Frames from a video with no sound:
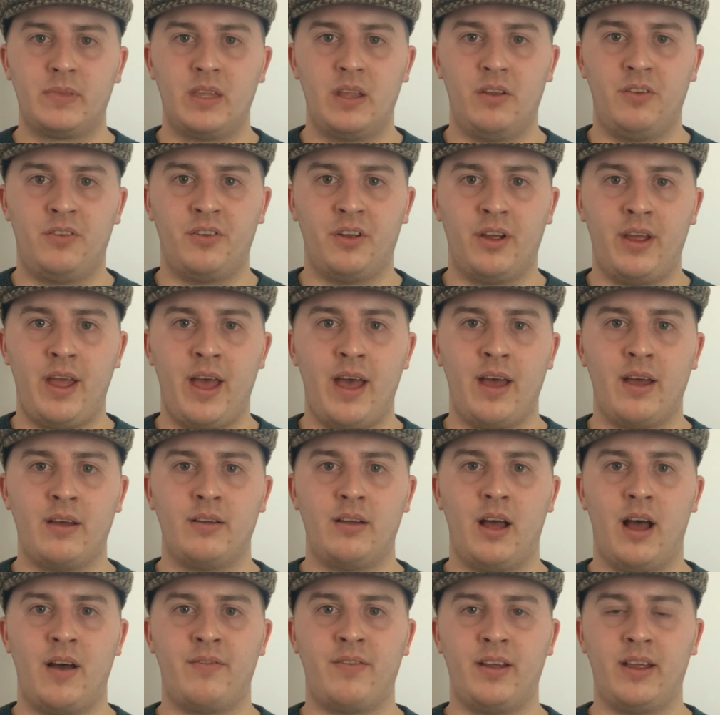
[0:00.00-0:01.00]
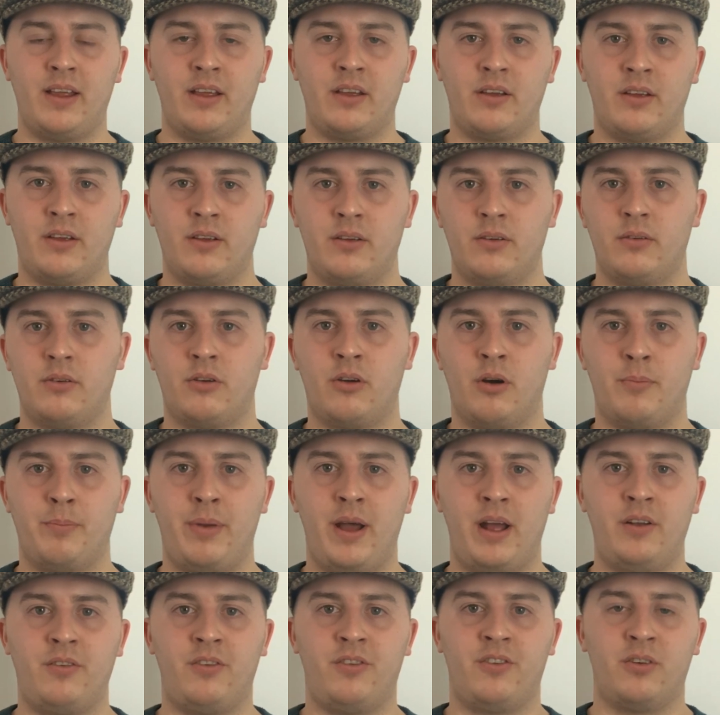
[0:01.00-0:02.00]
So yeah, I think
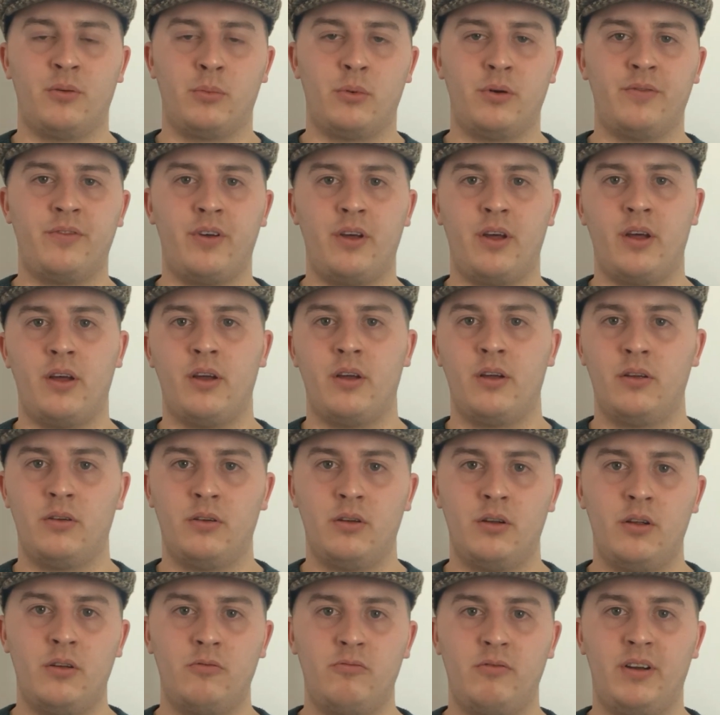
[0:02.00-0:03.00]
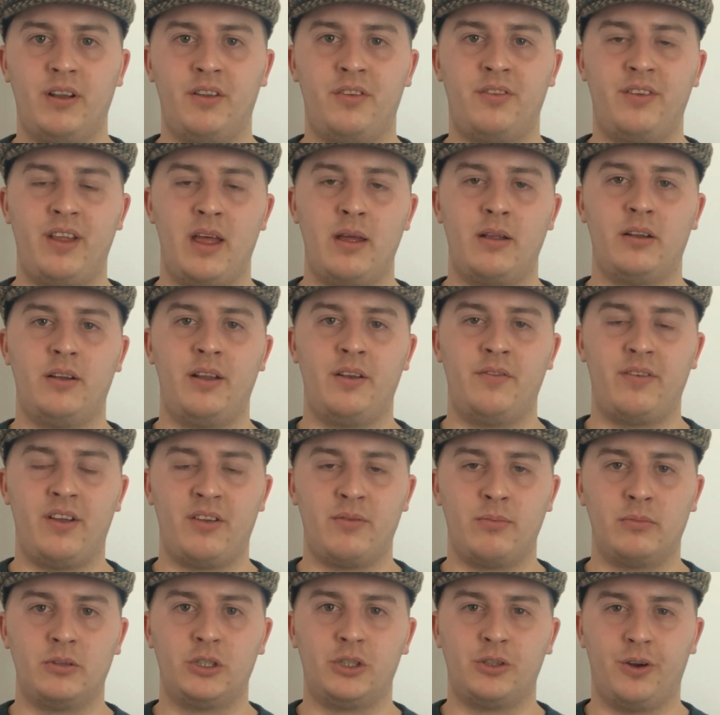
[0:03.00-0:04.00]
compared to some other real estate
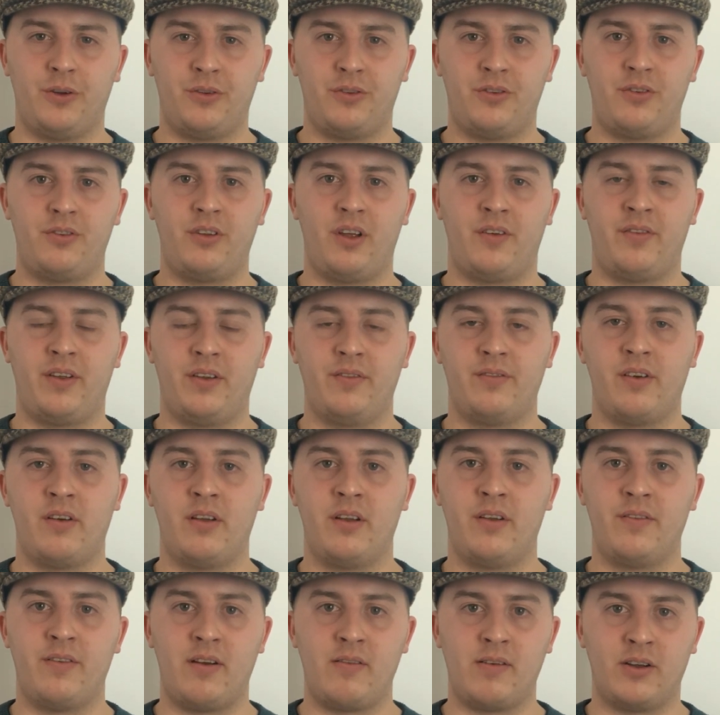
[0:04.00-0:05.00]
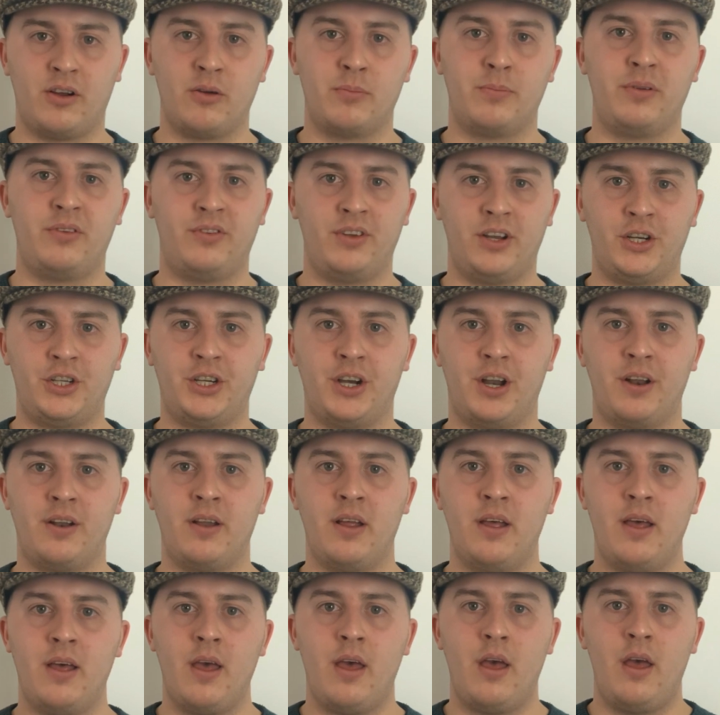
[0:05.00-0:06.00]
investment trusts, I think they're in a very good position,
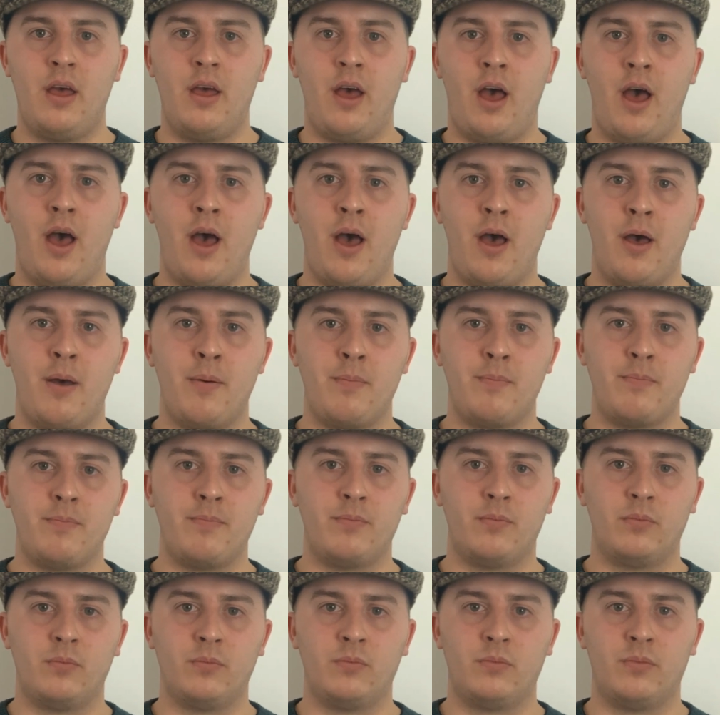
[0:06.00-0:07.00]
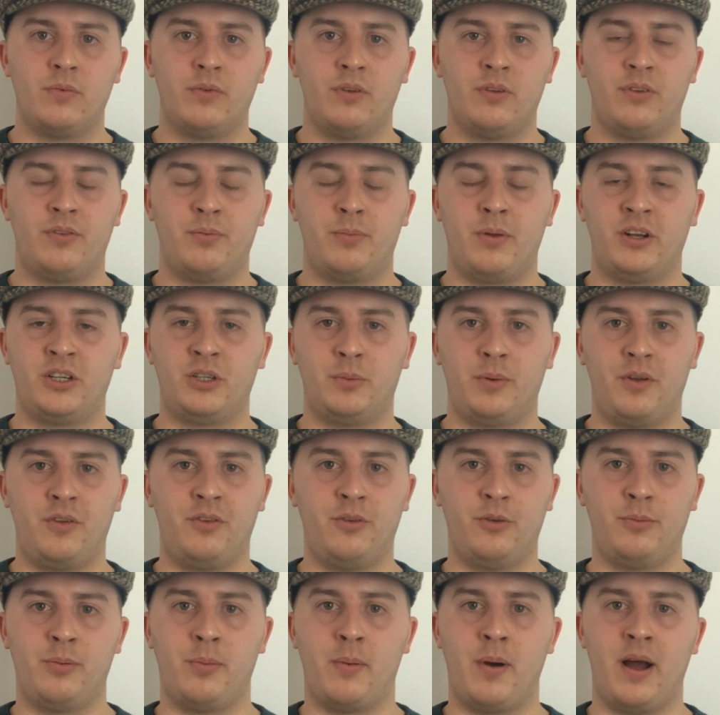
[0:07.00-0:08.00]
especially
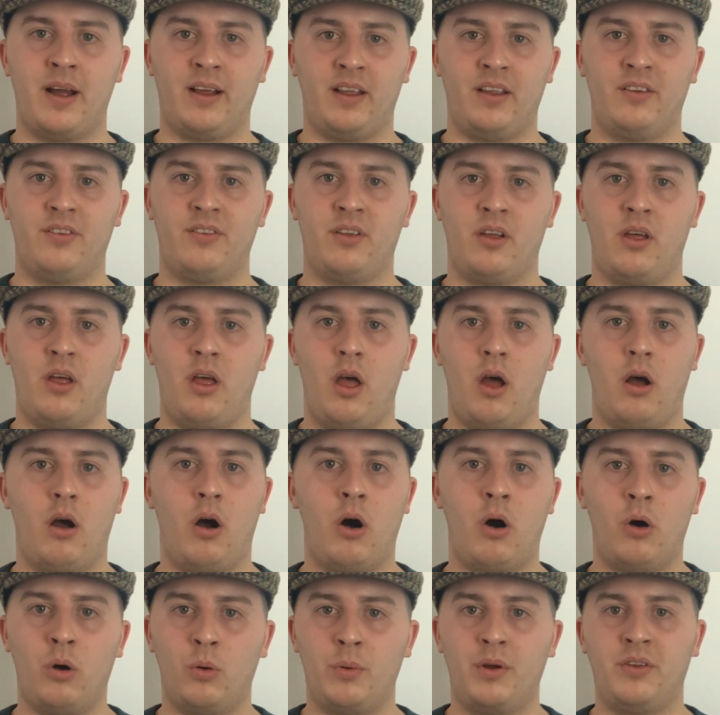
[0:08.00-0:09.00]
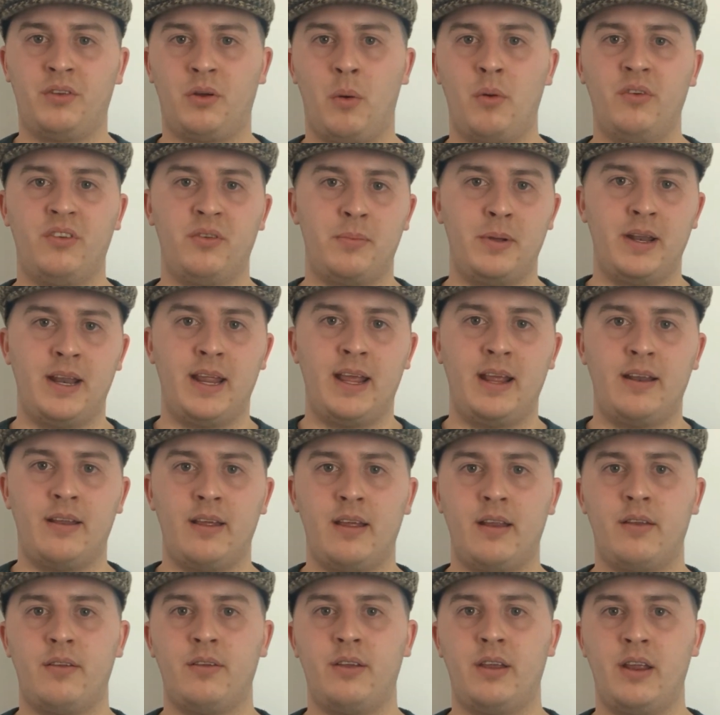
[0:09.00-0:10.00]
supermarkets are always going to be
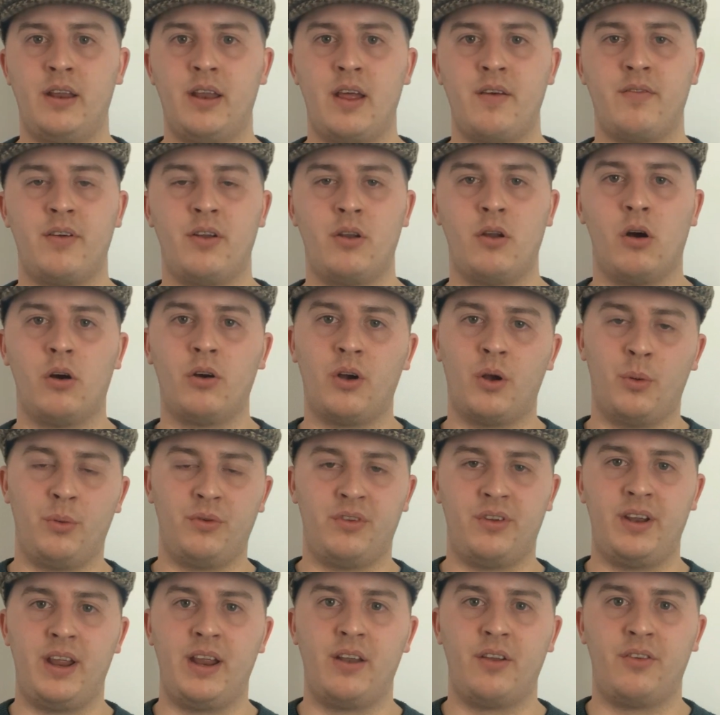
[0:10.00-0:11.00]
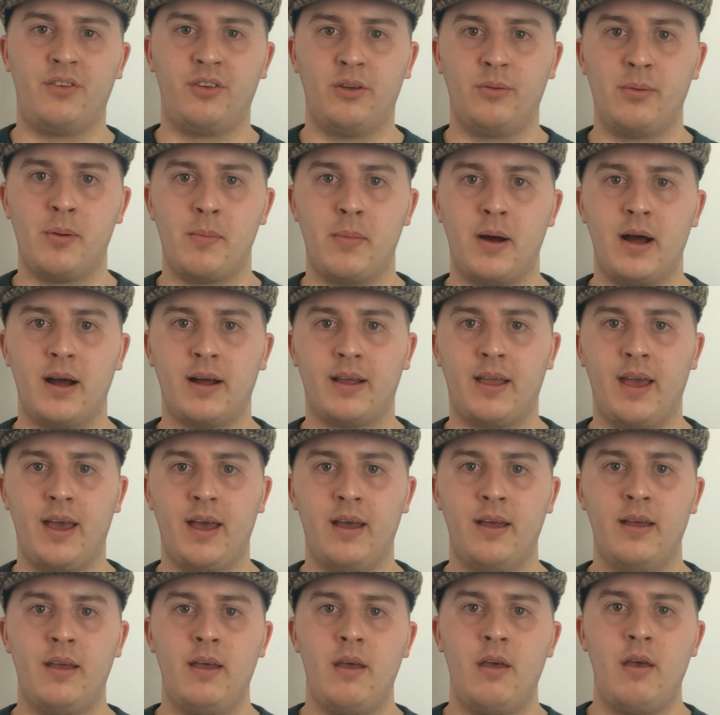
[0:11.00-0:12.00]
needed. You're never not going to need a
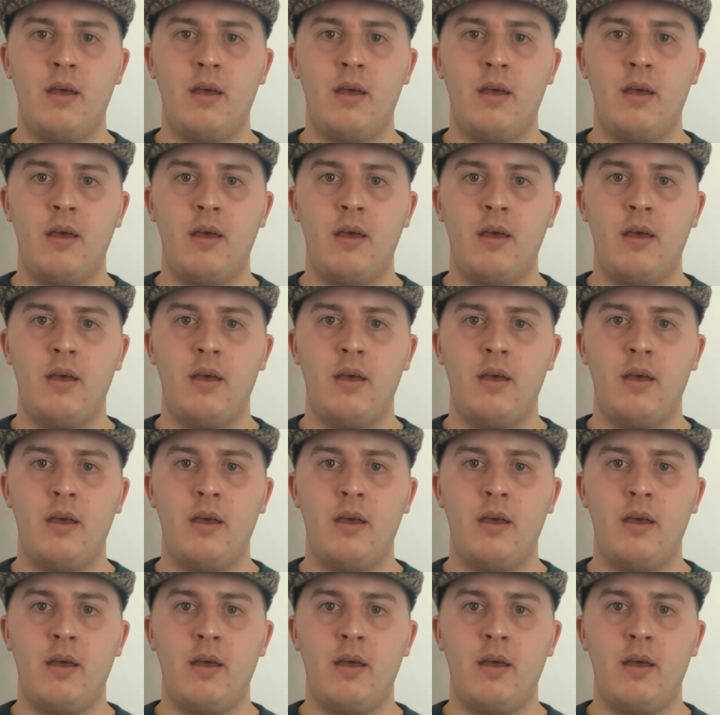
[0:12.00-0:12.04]
supermarket.